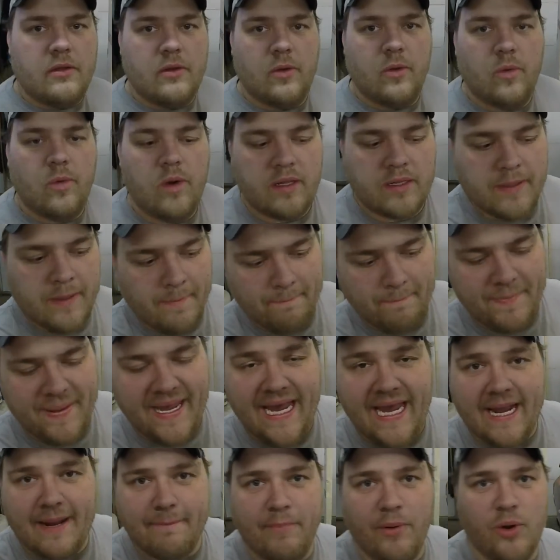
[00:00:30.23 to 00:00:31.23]
Welcome
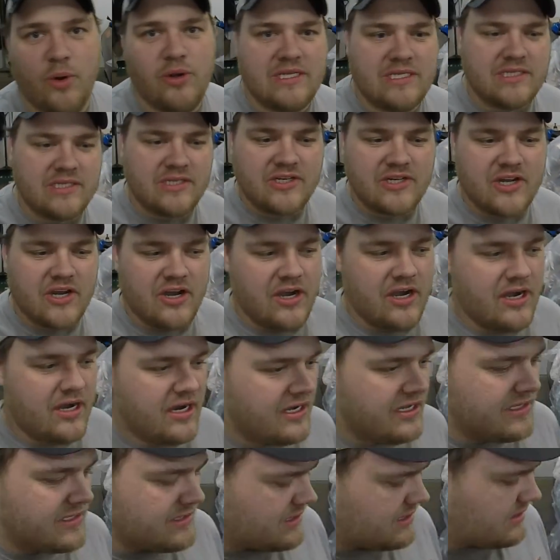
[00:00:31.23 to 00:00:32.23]
back, boys and
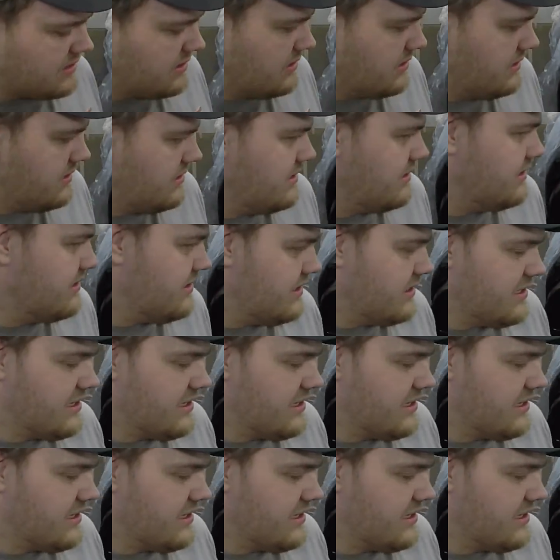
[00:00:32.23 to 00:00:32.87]
girls.